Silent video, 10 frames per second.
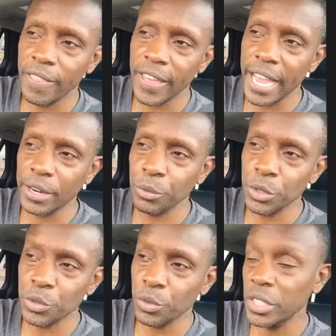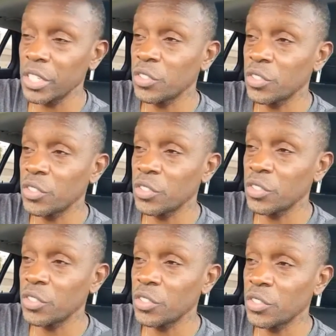that was releasing
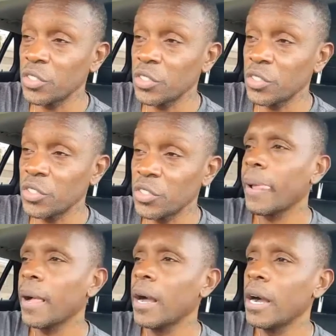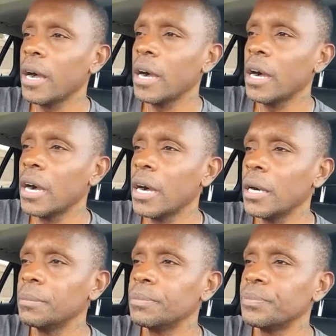it went belly under.
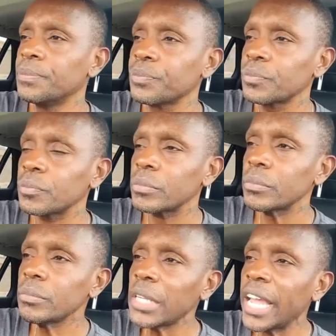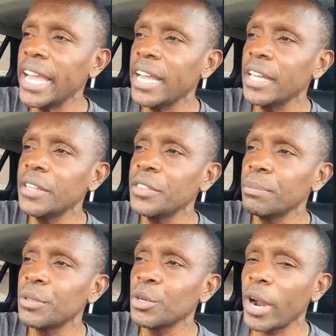Um, and
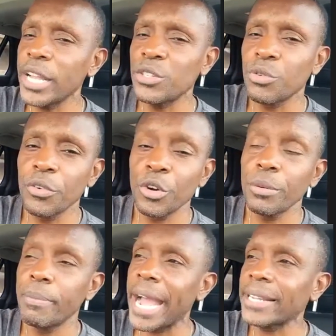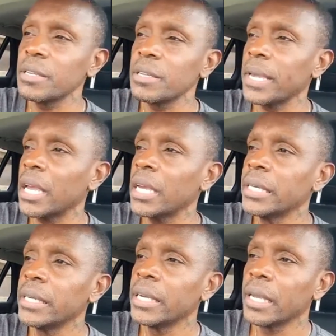the, the rights reverted back to me.
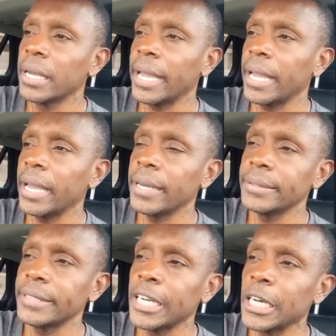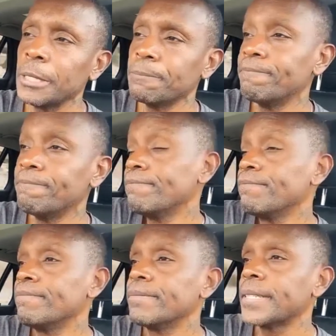And um,
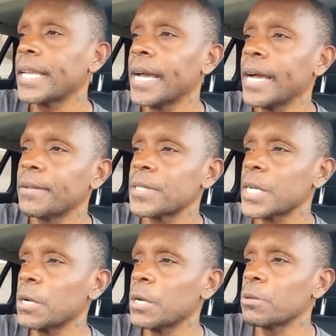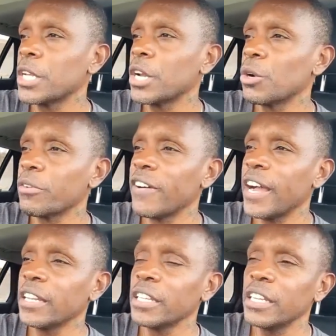yeah, so, you know, we
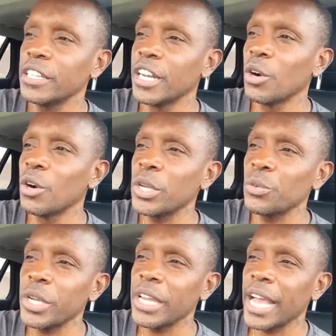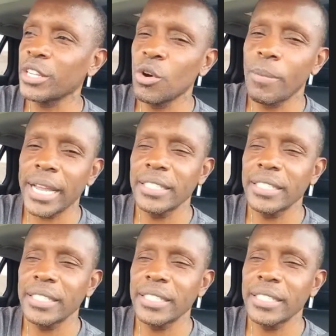finally, you know, we, we had to go back into